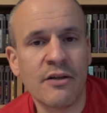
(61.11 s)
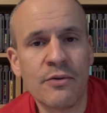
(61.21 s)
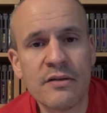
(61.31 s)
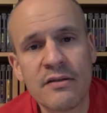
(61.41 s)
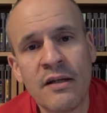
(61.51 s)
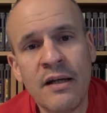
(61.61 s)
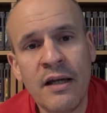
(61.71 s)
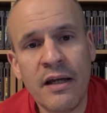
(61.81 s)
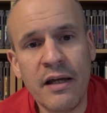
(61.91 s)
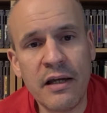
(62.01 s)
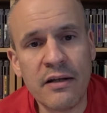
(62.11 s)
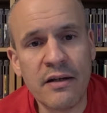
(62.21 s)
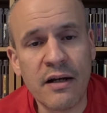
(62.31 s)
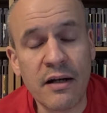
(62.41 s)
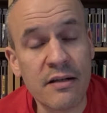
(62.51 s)
Louis,
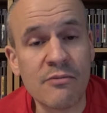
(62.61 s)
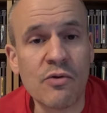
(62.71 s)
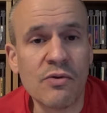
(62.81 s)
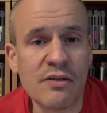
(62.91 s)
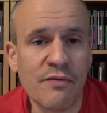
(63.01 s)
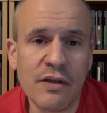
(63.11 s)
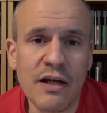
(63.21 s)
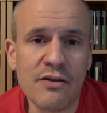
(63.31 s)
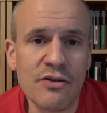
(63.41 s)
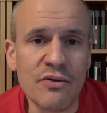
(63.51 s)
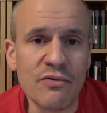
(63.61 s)
and I got some cool stuff at that too.